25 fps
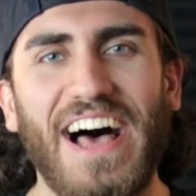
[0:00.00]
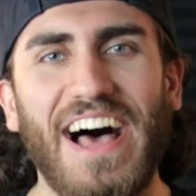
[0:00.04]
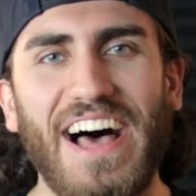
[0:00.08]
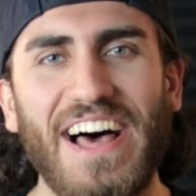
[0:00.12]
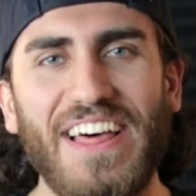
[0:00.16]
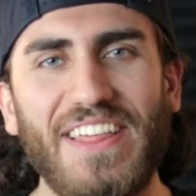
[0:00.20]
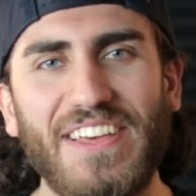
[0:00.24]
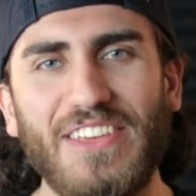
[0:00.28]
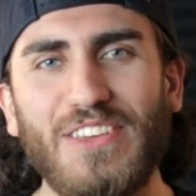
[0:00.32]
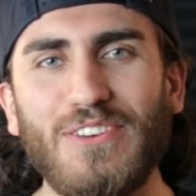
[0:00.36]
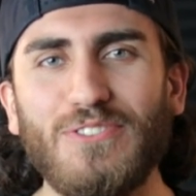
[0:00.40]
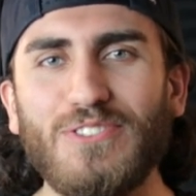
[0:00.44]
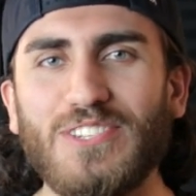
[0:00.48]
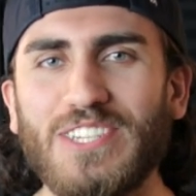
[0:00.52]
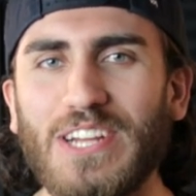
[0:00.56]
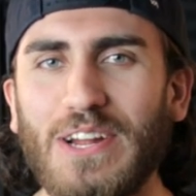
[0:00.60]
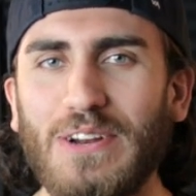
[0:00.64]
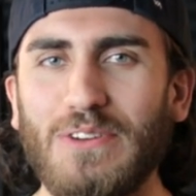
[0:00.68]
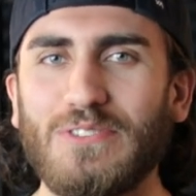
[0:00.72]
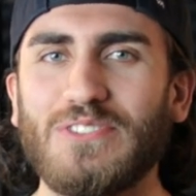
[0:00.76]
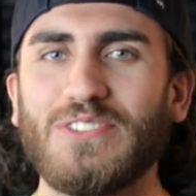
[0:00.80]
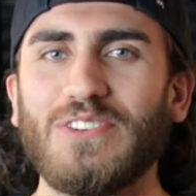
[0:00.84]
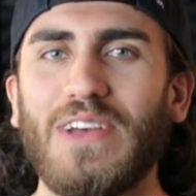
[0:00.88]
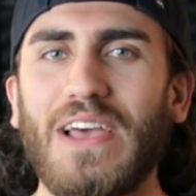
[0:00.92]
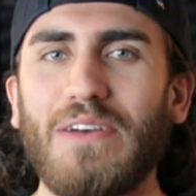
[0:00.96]
Uh, a huge
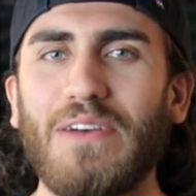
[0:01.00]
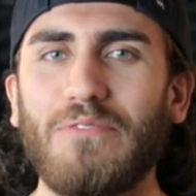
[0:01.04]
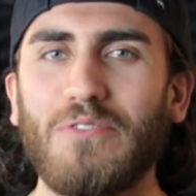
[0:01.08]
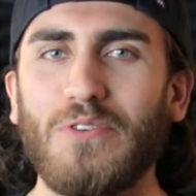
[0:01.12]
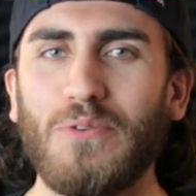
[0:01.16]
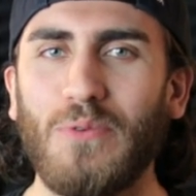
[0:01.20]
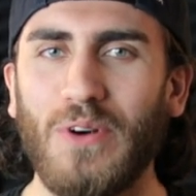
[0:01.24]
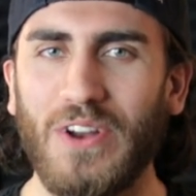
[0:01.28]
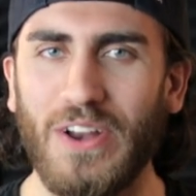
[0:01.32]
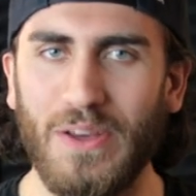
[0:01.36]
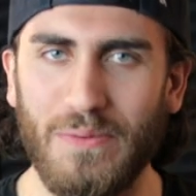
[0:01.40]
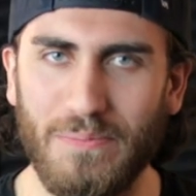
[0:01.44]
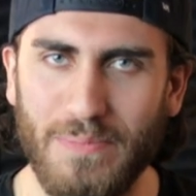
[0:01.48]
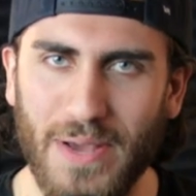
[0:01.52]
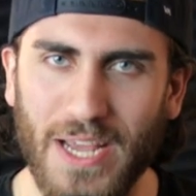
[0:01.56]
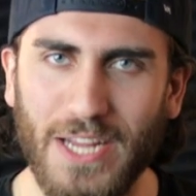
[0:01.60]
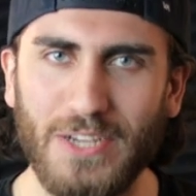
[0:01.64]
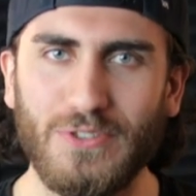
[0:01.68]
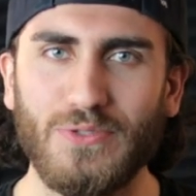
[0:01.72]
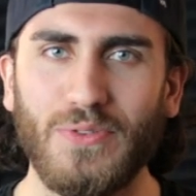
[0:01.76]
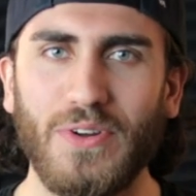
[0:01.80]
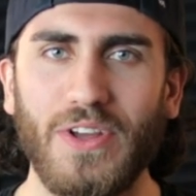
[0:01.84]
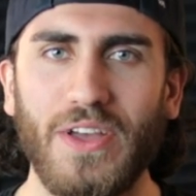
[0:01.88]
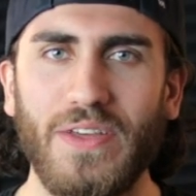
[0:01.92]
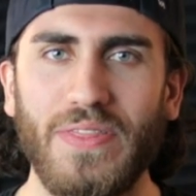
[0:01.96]
shout out to everyone on
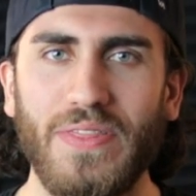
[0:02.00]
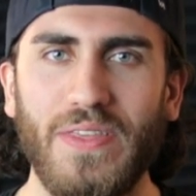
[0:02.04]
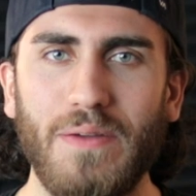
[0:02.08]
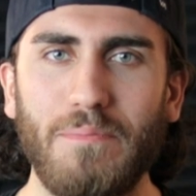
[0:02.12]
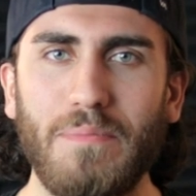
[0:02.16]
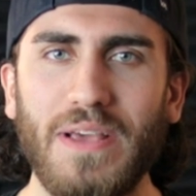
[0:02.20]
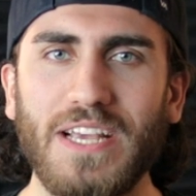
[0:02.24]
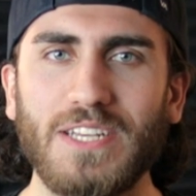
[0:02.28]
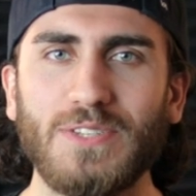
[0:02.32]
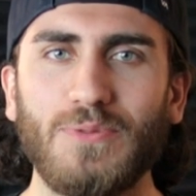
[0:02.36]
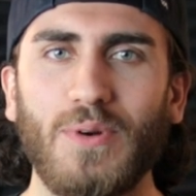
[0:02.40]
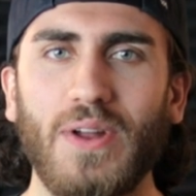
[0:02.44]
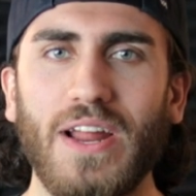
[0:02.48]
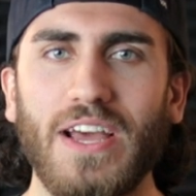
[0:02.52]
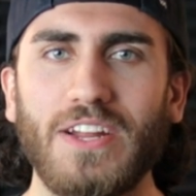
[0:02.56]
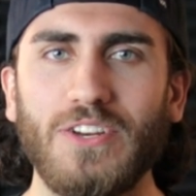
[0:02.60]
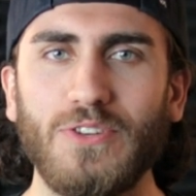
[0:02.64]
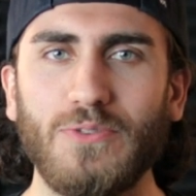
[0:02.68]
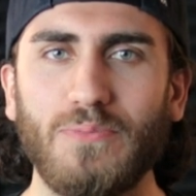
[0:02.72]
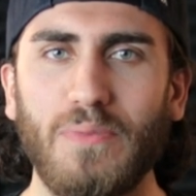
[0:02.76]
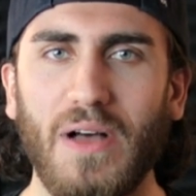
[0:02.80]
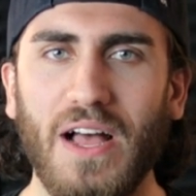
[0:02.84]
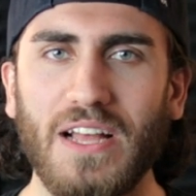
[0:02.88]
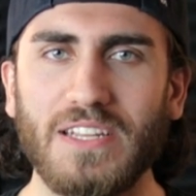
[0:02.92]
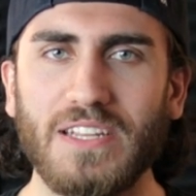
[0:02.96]
Patreon that makes what I
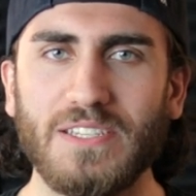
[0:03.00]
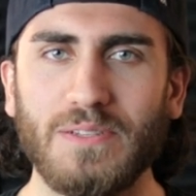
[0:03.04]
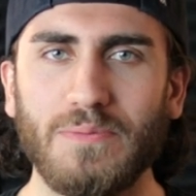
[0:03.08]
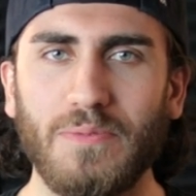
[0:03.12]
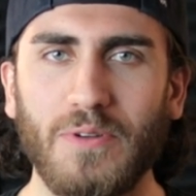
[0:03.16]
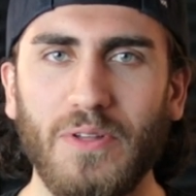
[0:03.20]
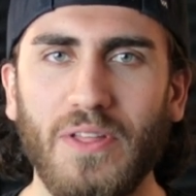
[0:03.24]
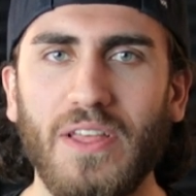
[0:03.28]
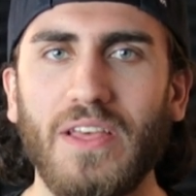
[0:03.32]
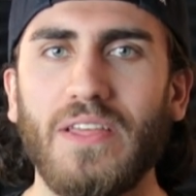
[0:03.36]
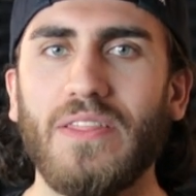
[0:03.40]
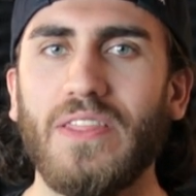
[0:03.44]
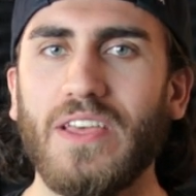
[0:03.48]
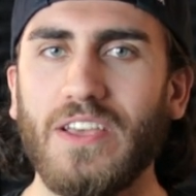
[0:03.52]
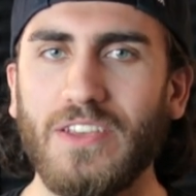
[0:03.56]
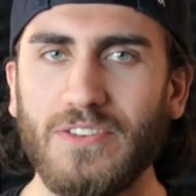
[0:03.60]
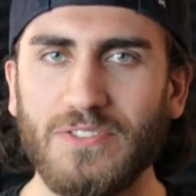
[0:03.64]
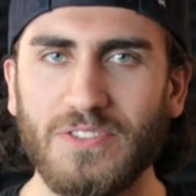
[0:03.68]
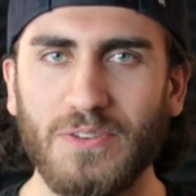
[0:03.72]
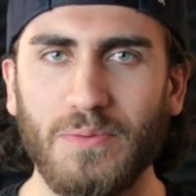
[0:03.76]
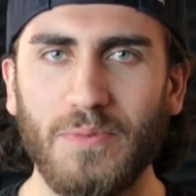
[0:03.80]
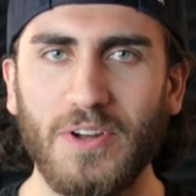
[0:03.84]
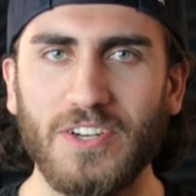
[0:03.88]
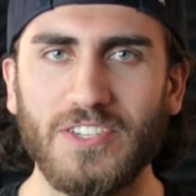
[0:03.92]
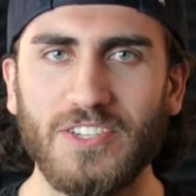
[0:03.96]
do possible. Thank
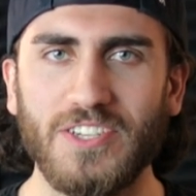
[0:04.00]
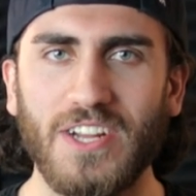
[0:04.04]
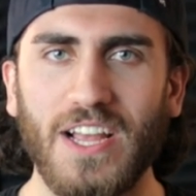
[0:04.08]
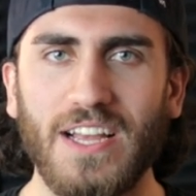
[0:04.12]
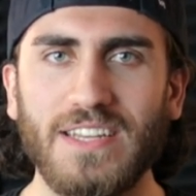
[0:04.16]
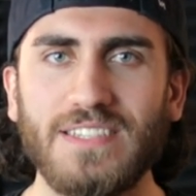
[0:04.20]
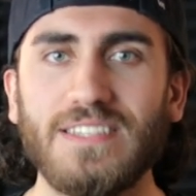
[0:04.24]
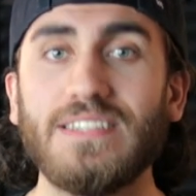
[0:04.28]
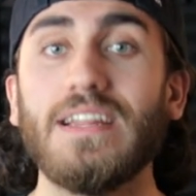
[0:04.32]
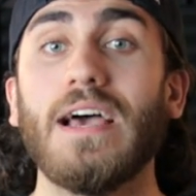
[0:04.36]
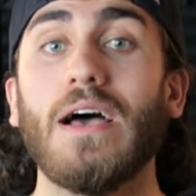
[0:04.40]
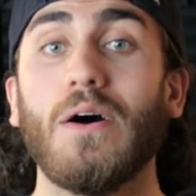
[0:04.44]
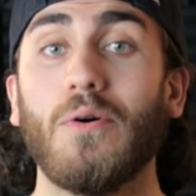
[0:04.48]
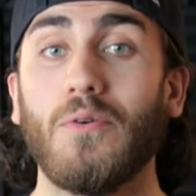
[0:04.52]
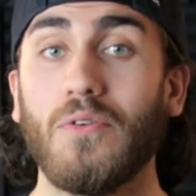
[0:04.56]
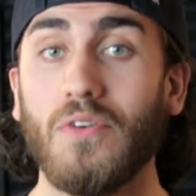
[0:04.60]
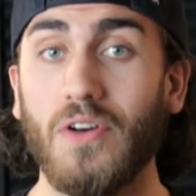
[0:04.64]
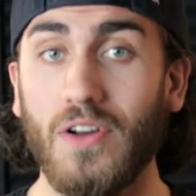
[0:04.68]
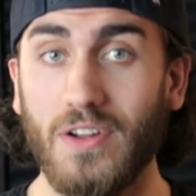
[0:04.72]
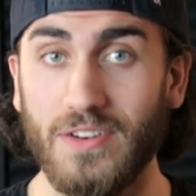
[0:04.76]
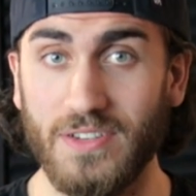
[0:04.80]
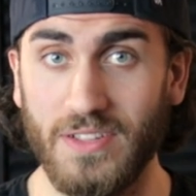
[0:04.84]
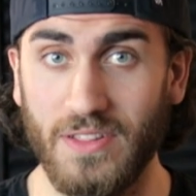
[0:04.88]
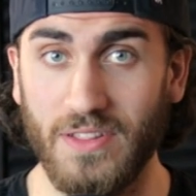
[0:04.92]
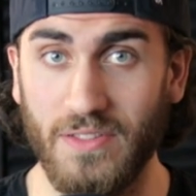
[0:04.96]
you so much, guys. Now,
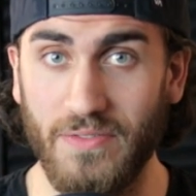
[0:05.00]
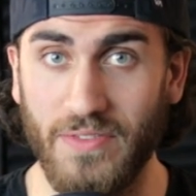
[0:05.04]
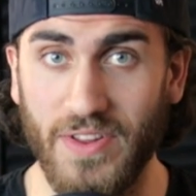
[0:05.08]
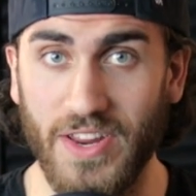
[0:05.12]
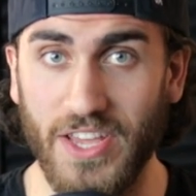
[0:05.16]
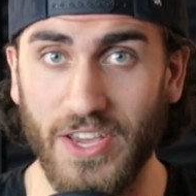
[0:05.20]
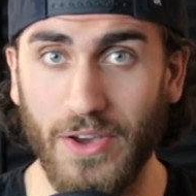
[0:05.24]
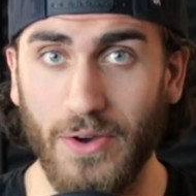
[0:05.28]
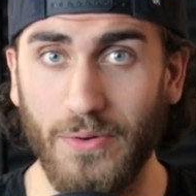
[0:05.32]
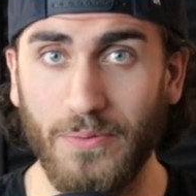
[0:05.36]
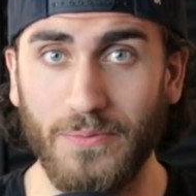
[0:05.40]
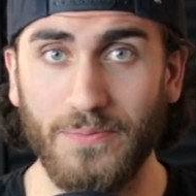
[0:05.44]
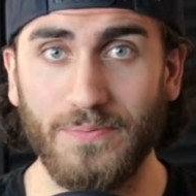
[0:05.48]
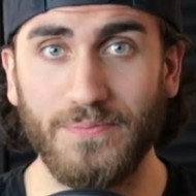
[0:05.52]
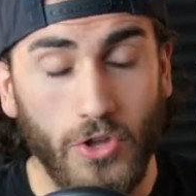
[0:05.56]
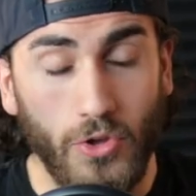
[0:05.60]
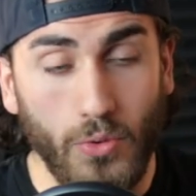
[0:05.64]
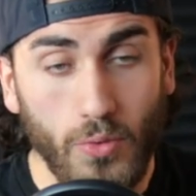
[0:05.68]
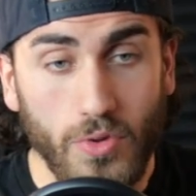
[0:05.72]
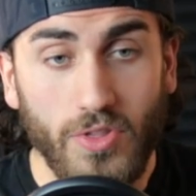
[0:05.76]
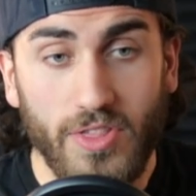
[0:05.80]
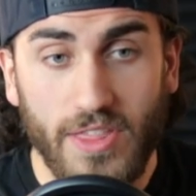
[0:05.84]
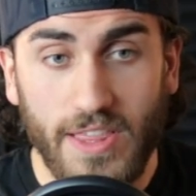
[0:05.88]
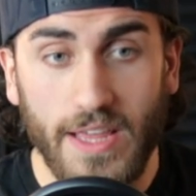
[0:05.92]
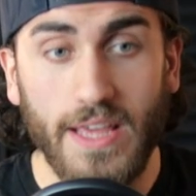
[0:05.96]
onto the video.
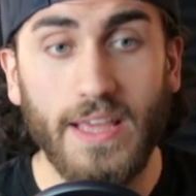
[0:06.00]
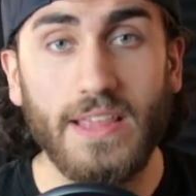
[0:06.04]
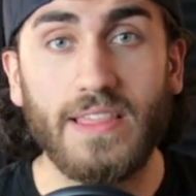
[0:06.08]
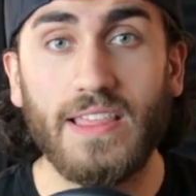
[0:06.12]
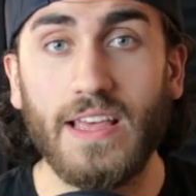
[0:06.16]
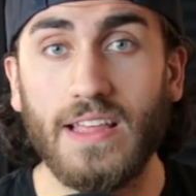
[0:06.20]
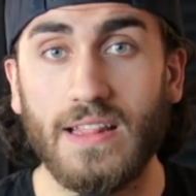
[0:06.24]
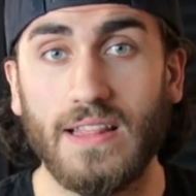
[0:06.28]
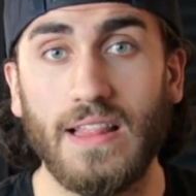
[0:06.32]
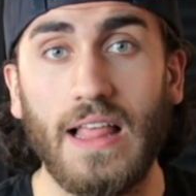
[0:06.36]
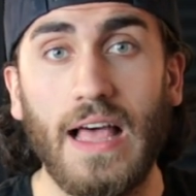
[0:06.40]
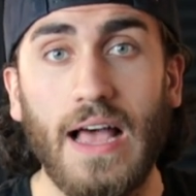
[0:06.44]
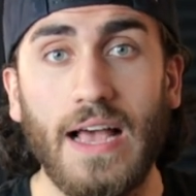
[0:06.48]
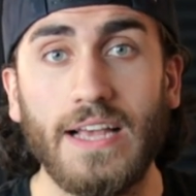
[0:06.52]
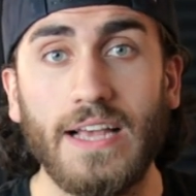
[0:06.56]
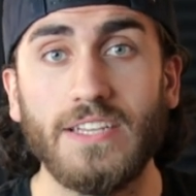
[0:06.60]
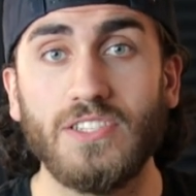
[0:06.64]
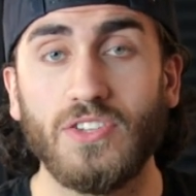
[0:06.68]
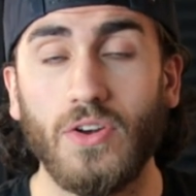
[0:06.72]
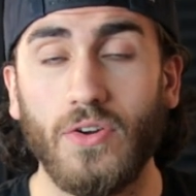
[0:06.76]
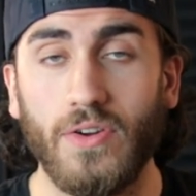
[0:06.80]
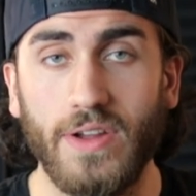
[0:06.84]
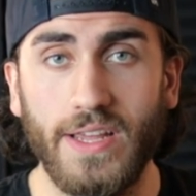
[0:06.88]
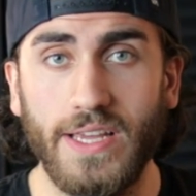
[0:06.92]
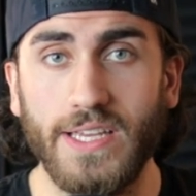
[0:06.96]
You'd think that
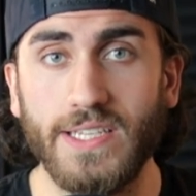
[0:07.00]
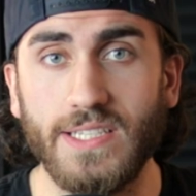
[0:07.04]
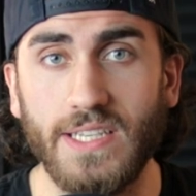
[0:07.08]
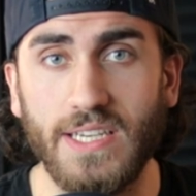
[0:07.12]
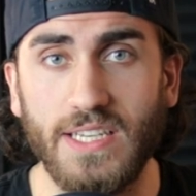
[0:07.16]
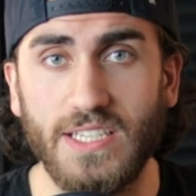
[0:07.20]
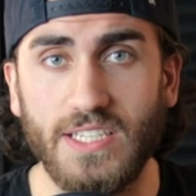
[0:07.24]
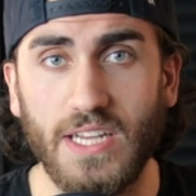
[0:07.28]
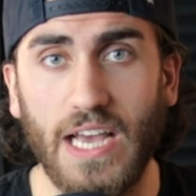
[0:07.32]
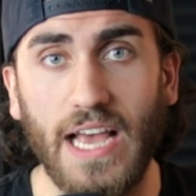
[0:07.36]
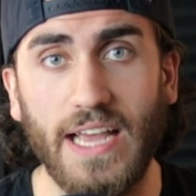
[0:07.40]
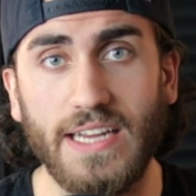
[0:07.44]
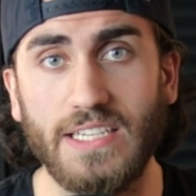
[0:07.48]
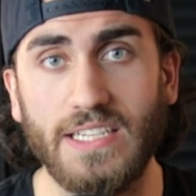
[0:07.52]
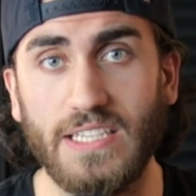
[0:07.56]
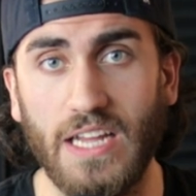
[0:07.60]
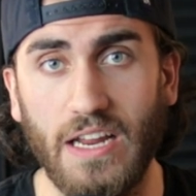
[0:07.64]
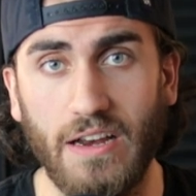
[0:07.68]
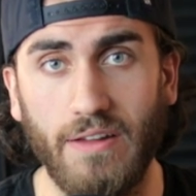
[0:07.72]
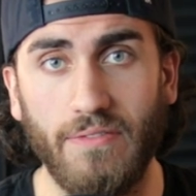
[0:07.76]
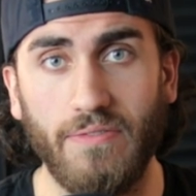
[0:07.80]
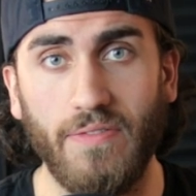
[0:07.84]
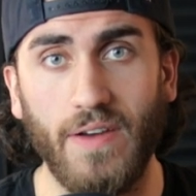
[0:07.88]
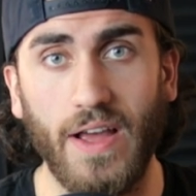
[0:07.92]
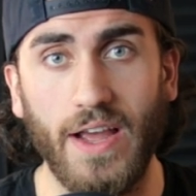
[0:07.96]
lies are easy to
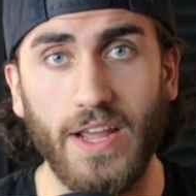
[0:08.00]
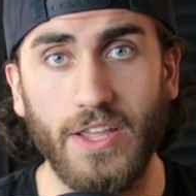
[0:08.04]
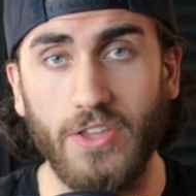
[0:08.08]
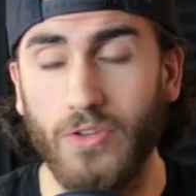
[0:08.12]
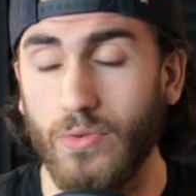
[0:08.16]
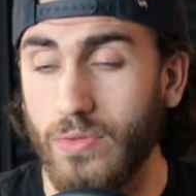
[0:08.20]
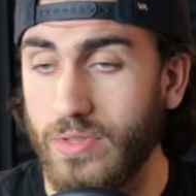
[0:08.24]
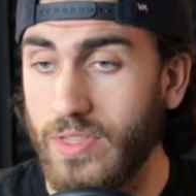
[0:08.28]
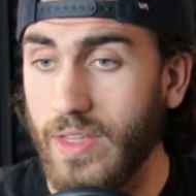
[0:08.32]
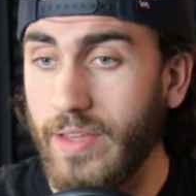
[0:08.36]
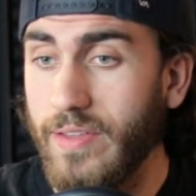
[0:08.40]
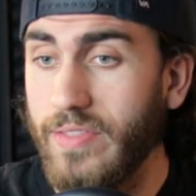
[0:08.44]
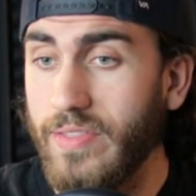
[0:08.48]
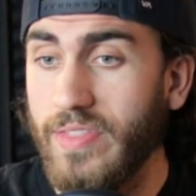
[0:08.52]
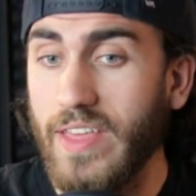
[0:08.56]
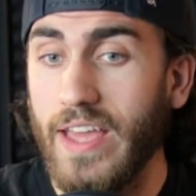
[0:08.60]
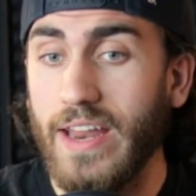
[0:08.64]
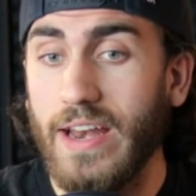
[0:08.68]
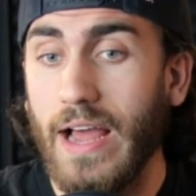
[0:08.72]
identify. You'd think